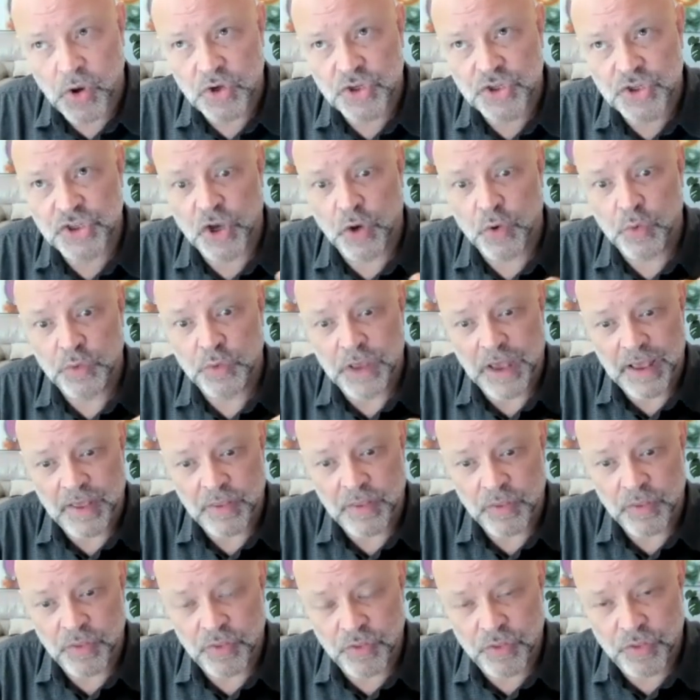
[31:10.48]
so
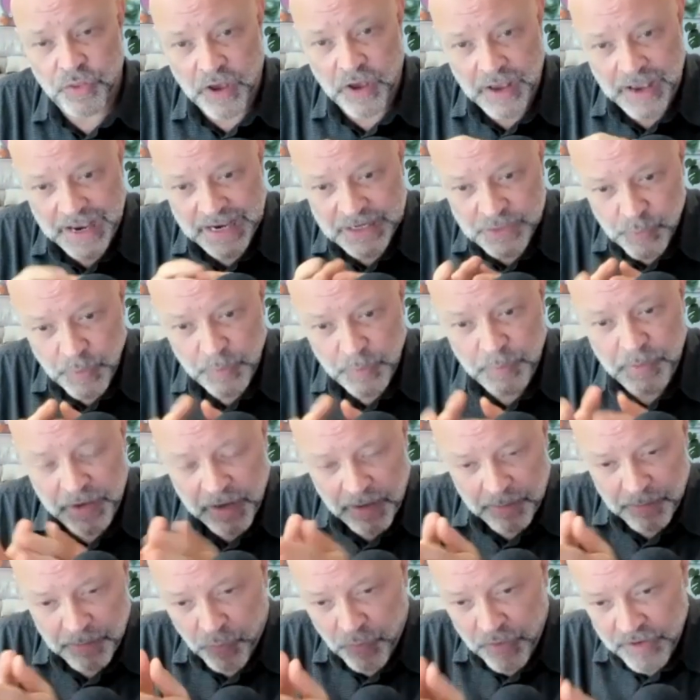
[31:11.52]
that, that as we
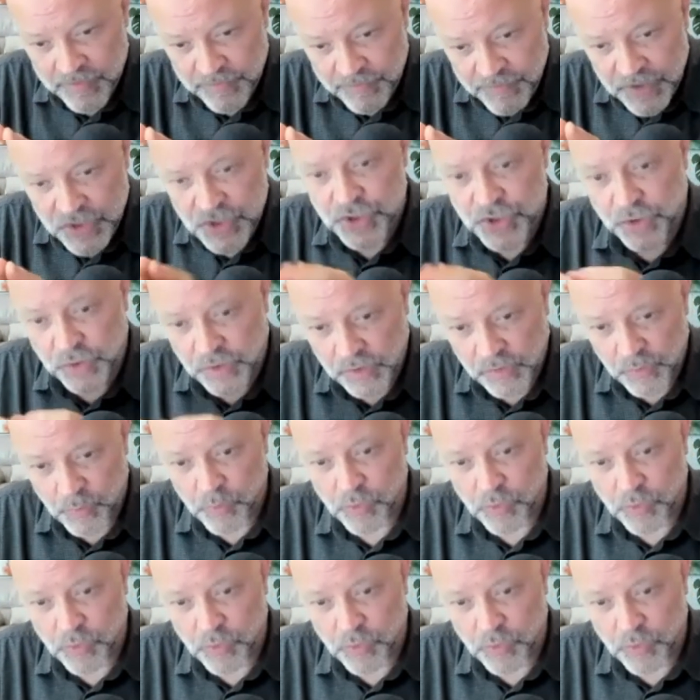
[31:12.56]
become more individual,